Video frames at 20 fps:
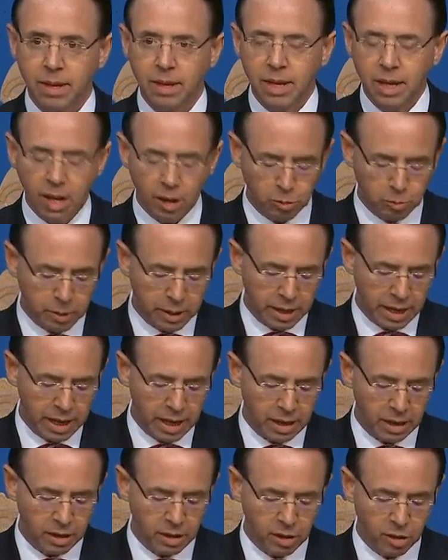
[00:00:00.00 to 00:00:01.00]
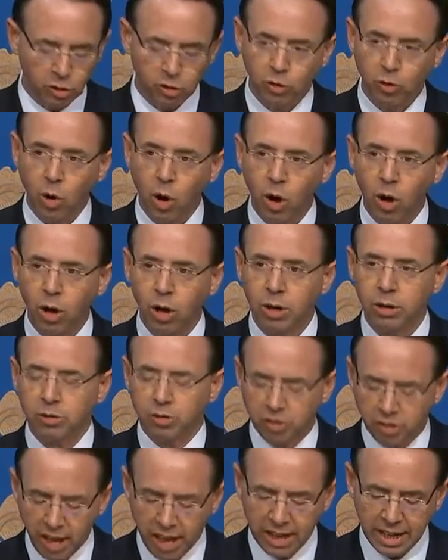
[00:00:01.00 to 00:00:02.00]
He has been a strong,
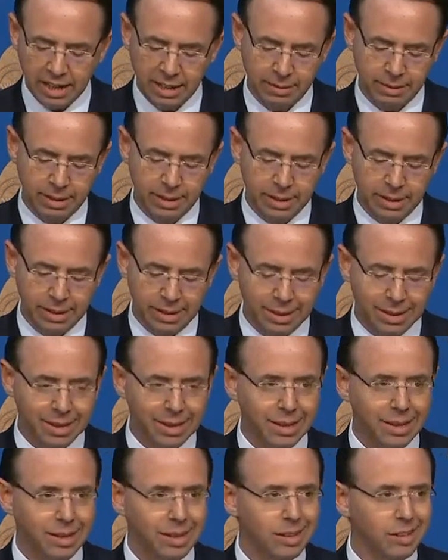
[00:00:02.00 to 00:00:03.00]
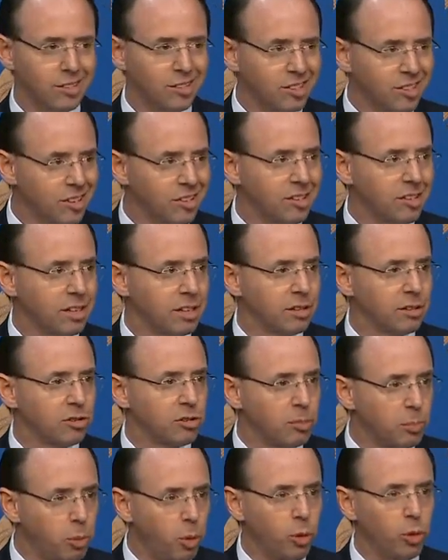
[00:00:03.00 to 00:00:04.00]
steady, and consistent
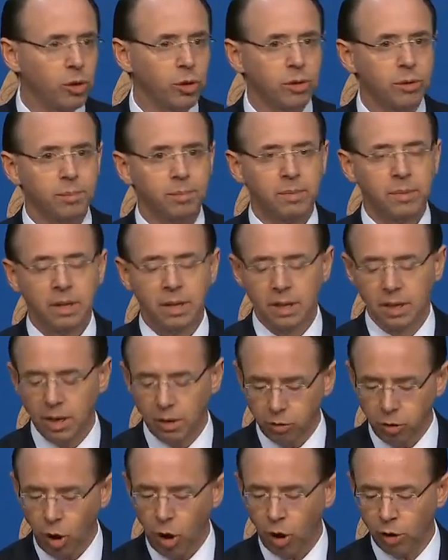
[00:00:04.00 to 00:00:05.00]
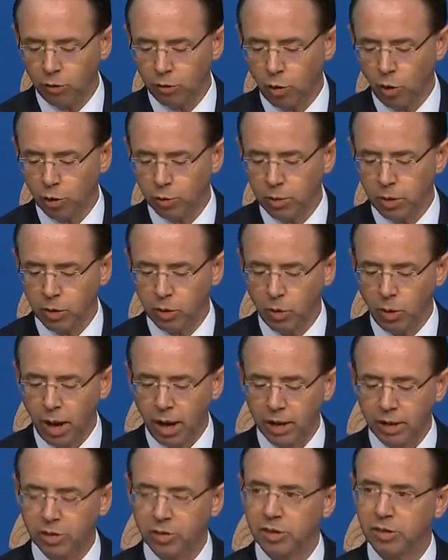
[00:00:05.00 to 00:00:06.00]
supporter of law enforcement
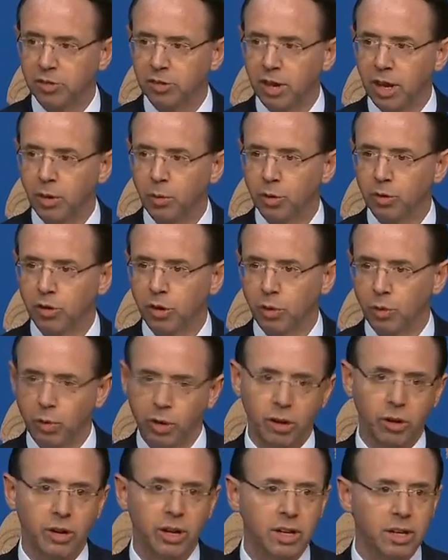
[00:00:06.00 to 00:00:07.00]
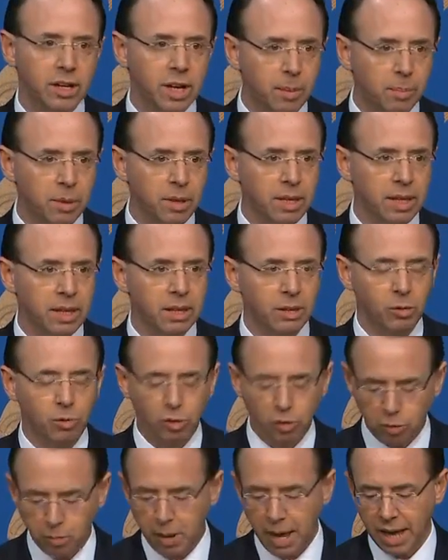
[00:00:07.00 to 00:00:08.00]
throughout his distinguished career. He deeply
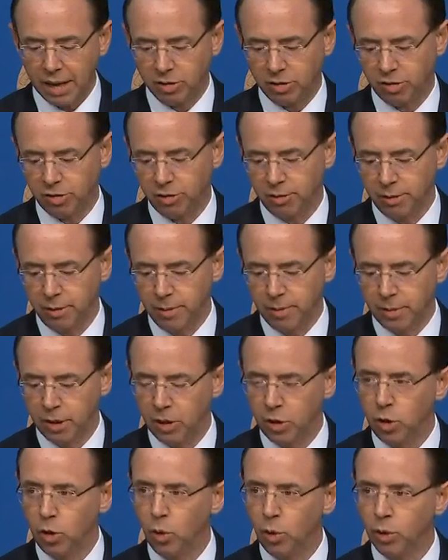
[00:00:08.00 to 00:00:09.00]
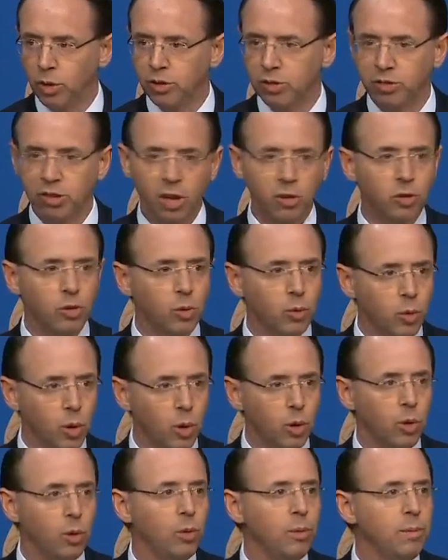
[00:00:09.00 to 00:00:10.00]
respects your essential
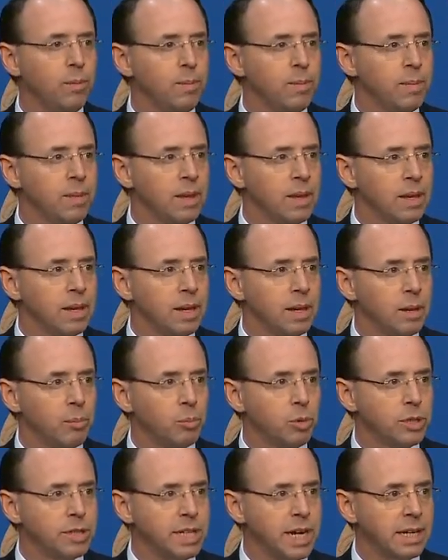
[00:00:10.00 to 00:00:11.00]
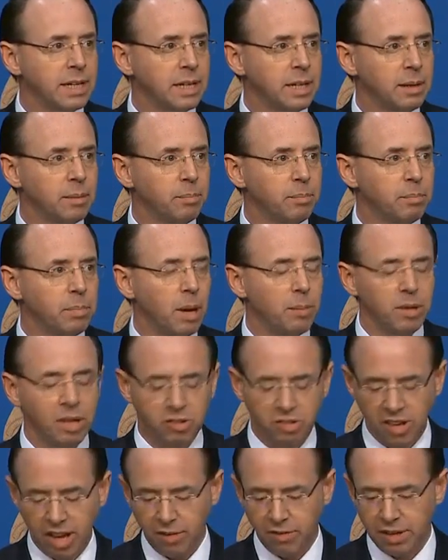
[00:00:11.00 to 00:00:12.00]
role in protecting public
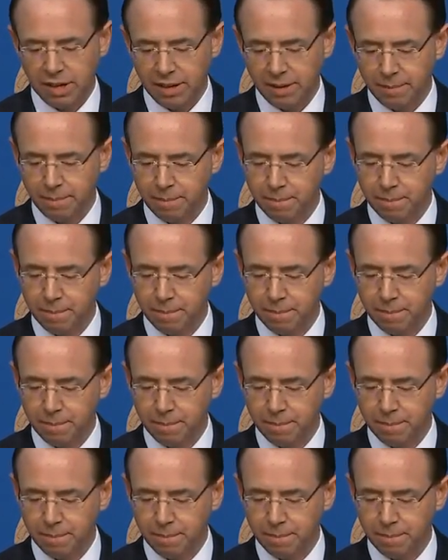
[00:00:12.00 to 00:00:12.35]
safety.